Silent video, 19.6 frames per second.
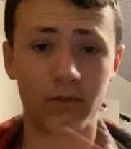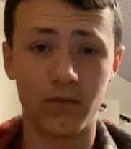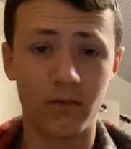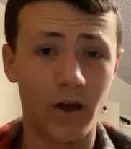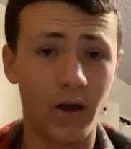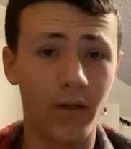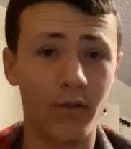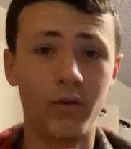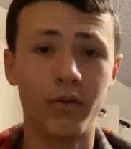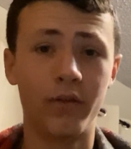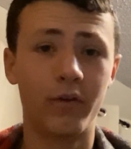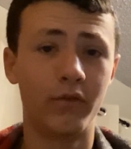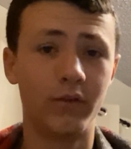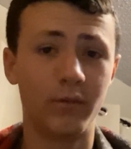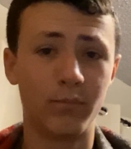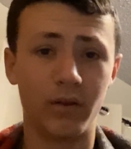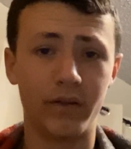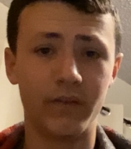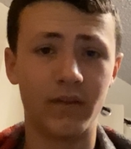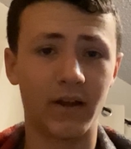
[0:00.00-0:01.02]
I literally only
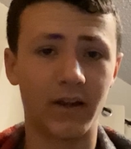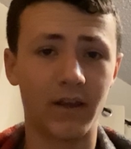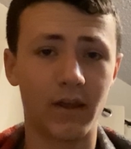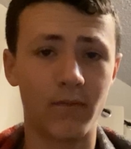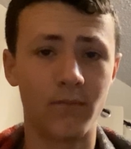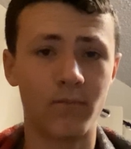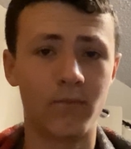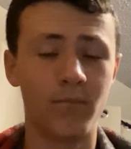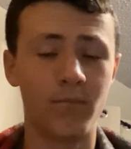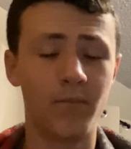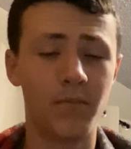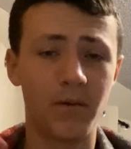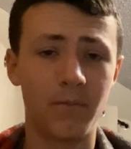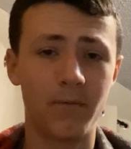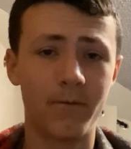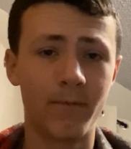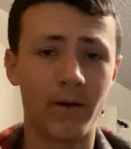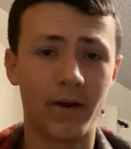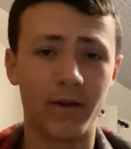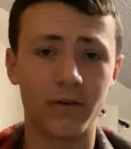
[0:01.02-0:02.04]
played that game, maybe
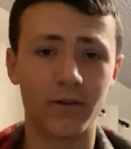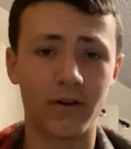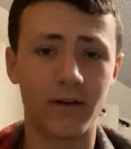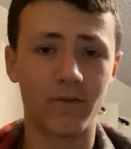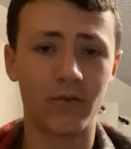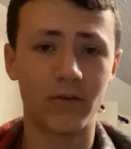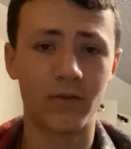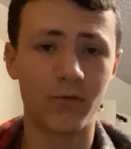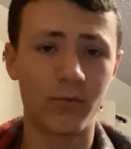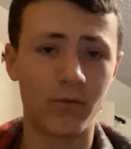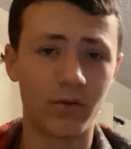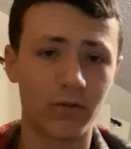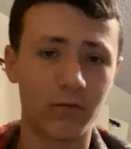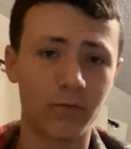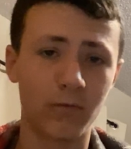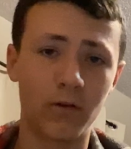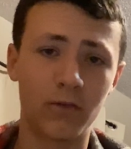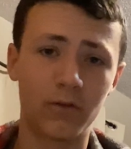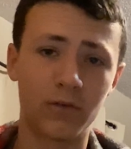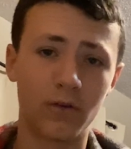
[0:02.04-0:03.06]
Minecraft every once in a
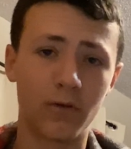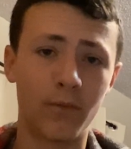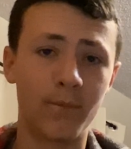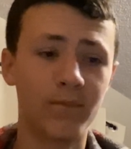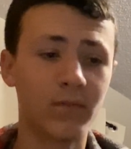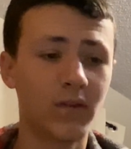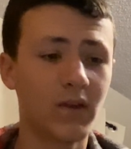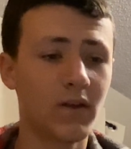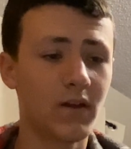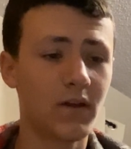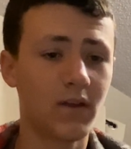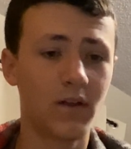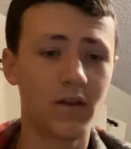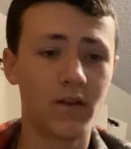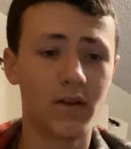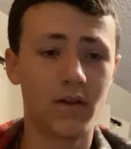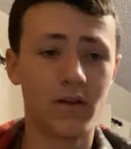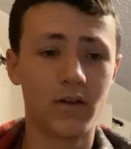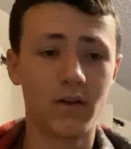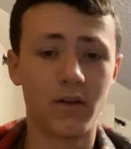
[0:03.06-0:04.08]
while, so
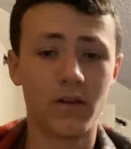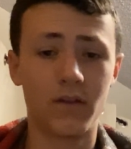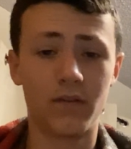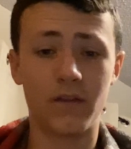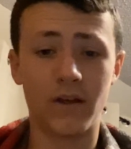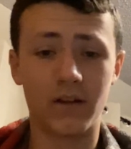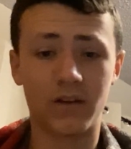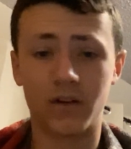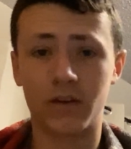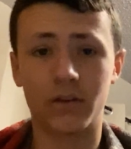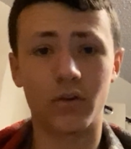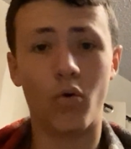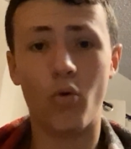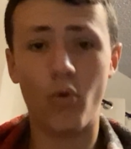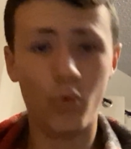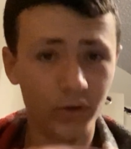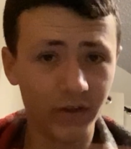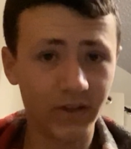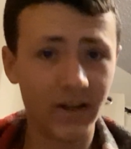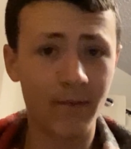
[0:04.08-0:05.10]
that's like the
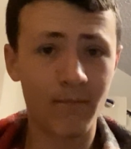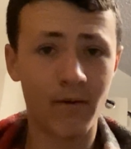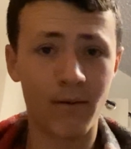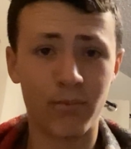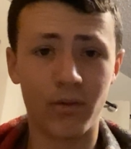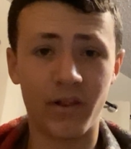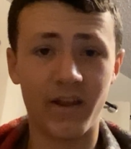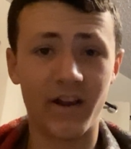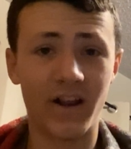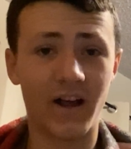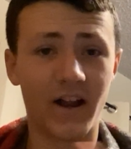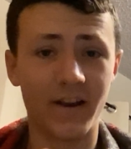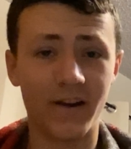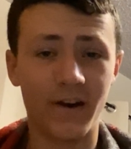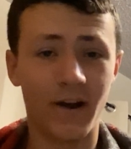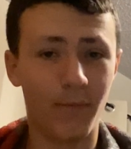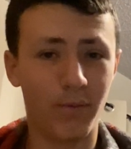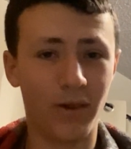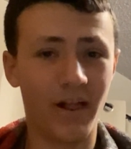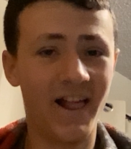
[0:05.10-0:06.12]
only game I played. I did
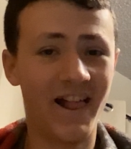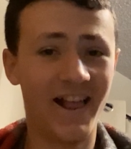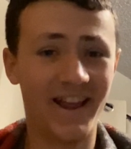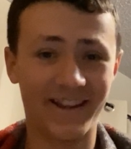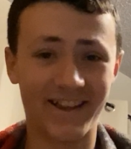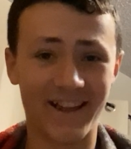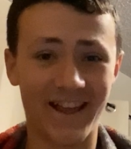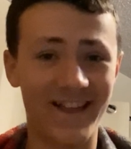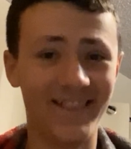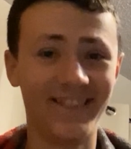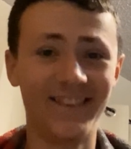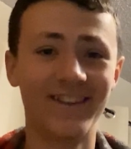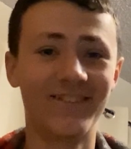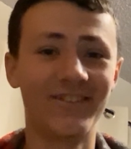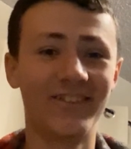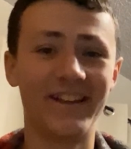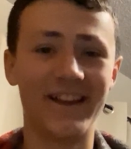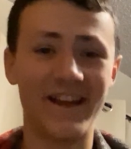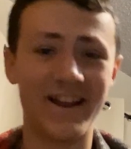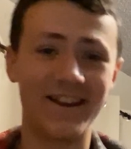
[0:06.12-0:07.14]
not play like
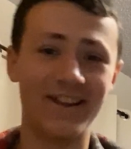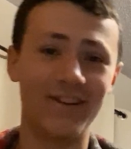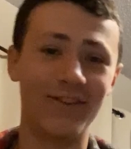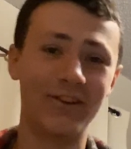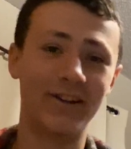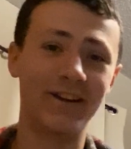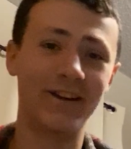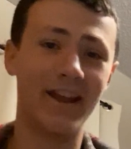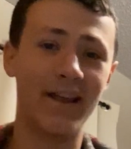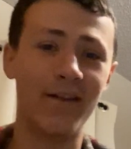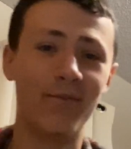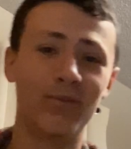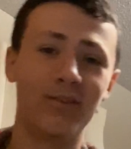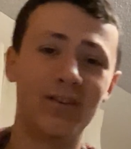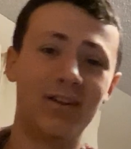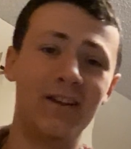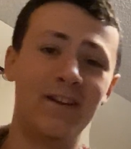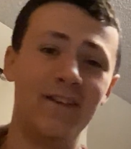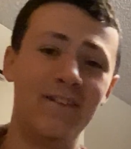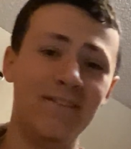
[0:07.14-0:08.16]
literally any other games,
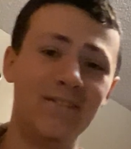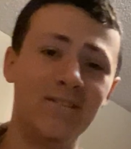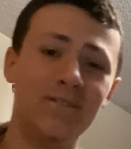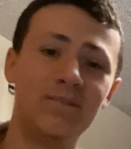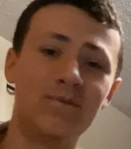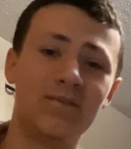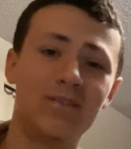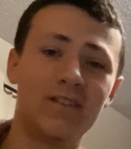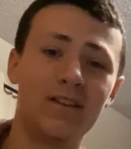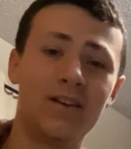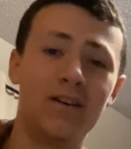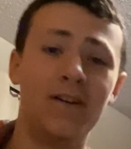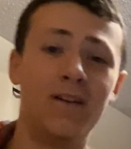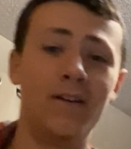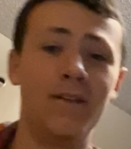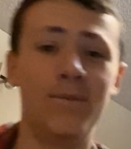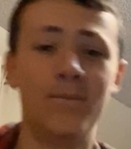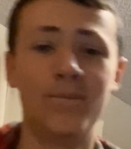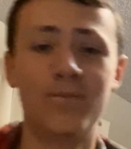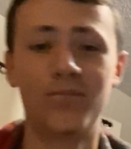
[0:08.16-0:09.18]
and
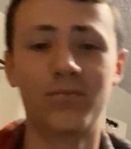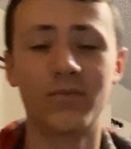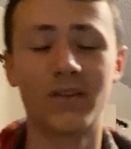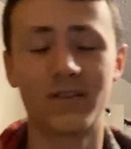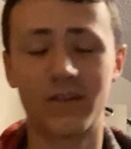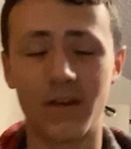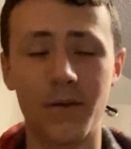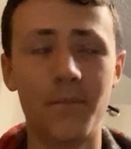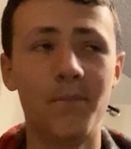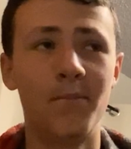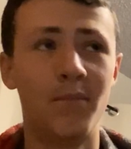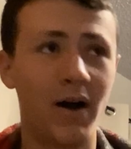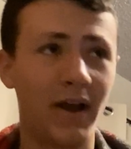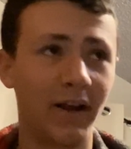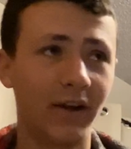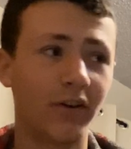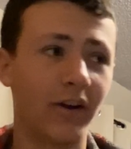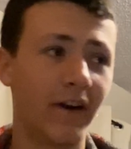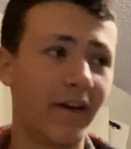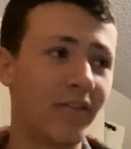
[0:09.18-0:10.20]
except
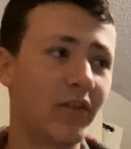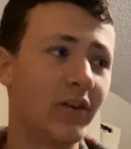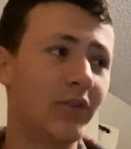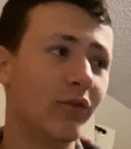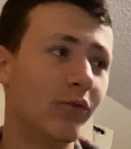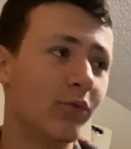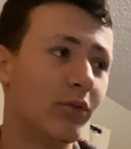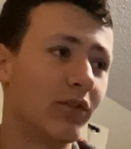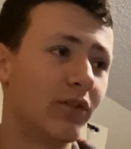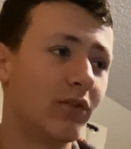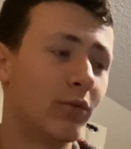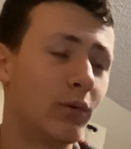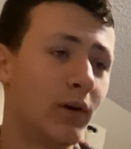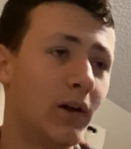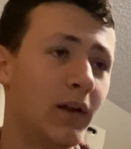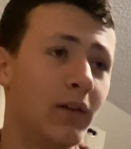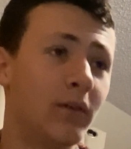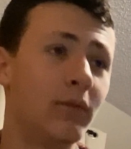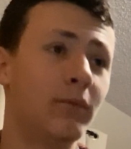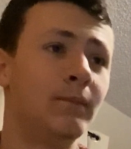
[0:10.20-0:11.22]
Minecraft every once in a
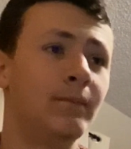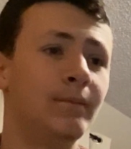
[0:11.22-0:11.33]
while.